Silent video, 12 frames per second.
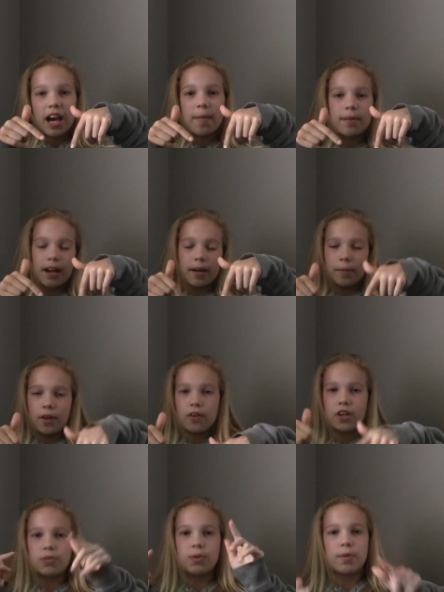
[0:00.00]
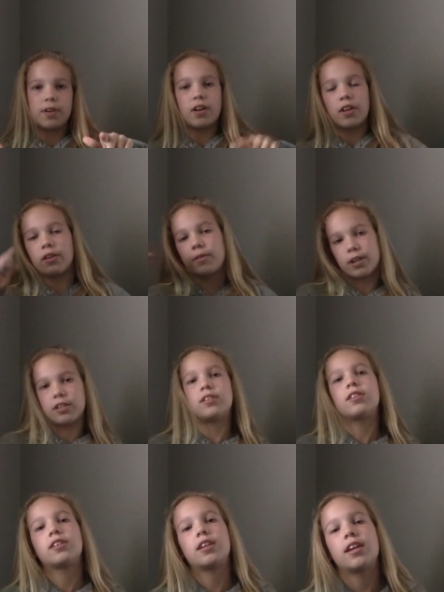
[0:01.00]
comment down below because we want to know the question
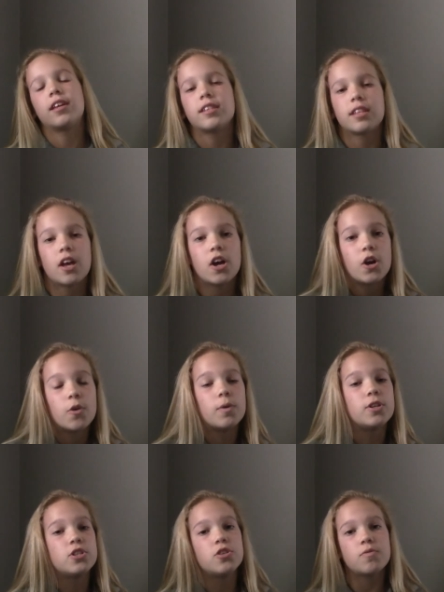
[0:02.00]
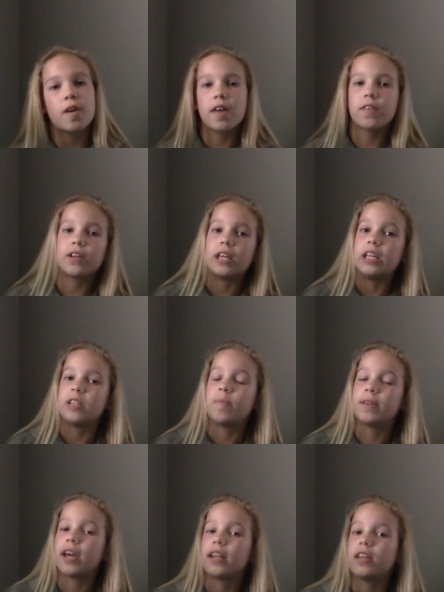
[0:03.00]
of the day is would you rather eat
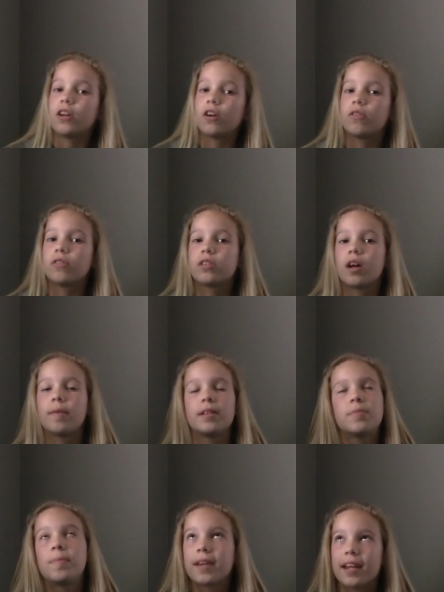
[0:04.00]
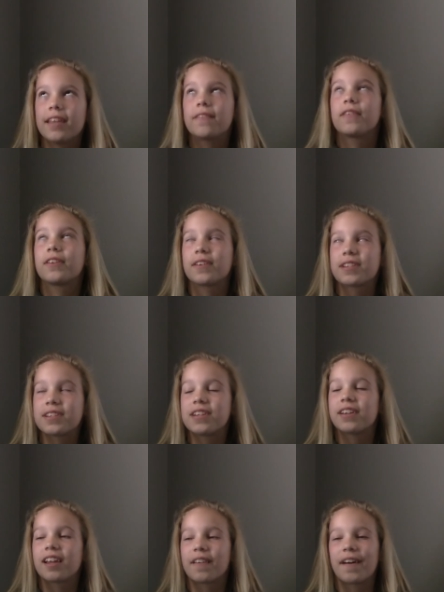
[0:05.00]
spaghettios, I mean spaghetti for the rest of
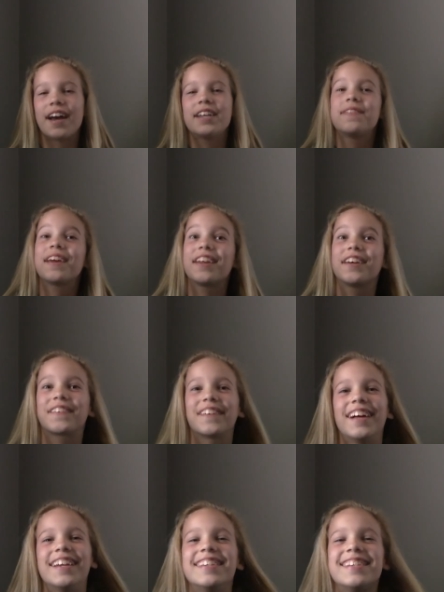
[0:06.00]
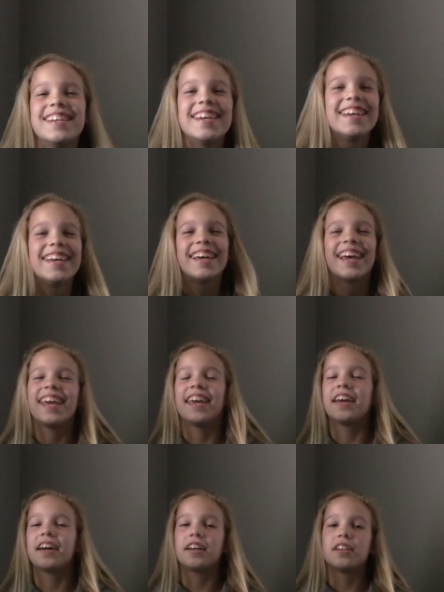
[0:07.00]
your life? I eat spaghettios for lunch.
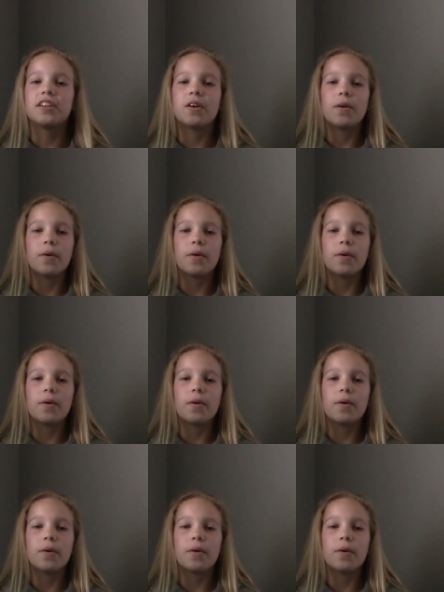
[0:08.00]
And